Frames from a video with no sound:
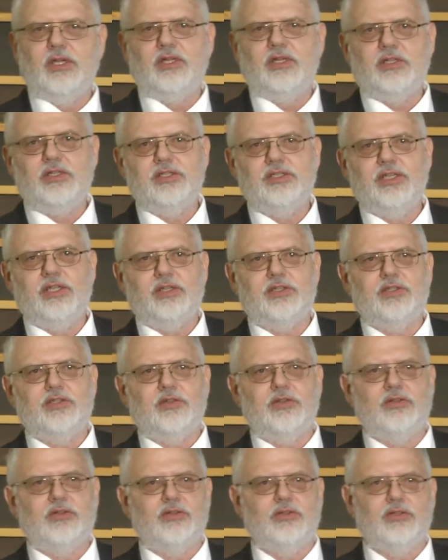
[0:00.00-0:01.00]

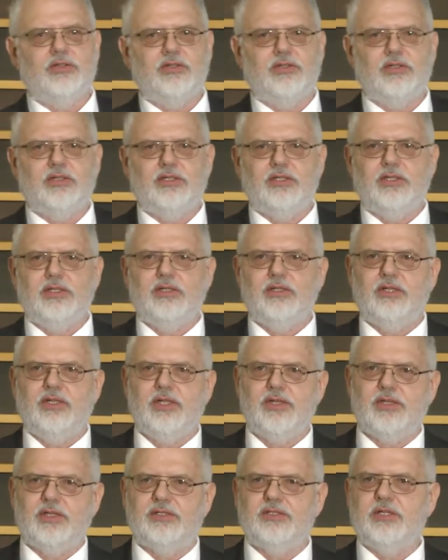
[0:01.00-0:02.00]
architecture as a